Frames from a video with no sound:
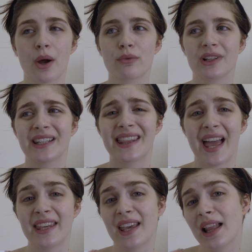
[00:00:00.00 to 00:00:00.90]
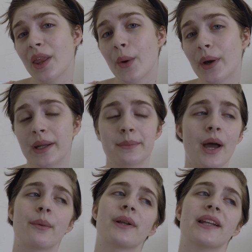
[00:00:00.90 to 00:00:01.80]
not really that yellow and I'm
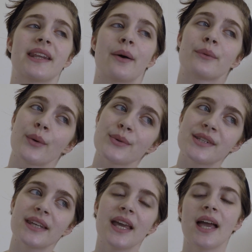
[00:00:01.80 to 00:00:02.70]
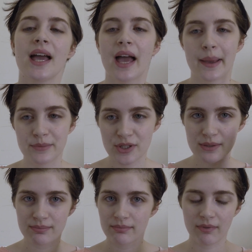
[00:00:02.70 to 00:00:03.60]
not really that rosy. I'm
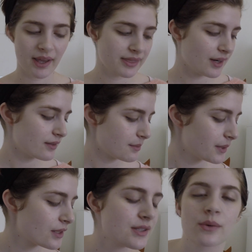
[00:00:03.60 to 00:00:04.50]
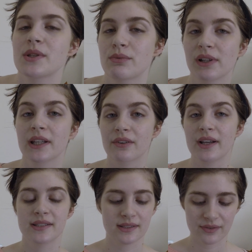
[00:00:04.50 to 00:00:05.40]
just right there in the middle, so it's really
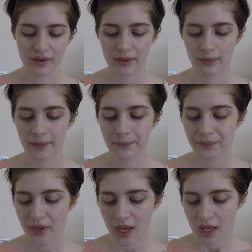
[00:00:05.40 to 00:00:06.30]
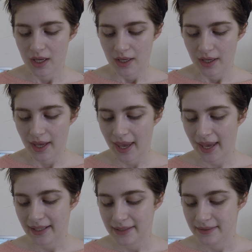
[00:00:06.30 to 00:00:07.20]
crazy to find one.
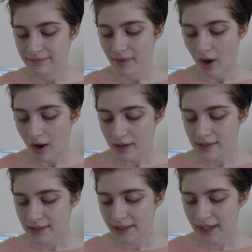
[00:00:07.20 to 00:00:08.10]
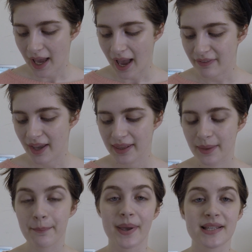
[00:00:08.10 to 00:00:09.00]
And honestly, I've had
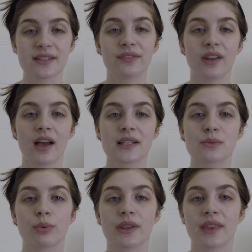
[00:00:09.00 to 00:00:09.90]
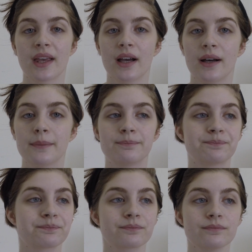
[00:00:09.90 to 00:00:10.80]
the best of lucks with Asian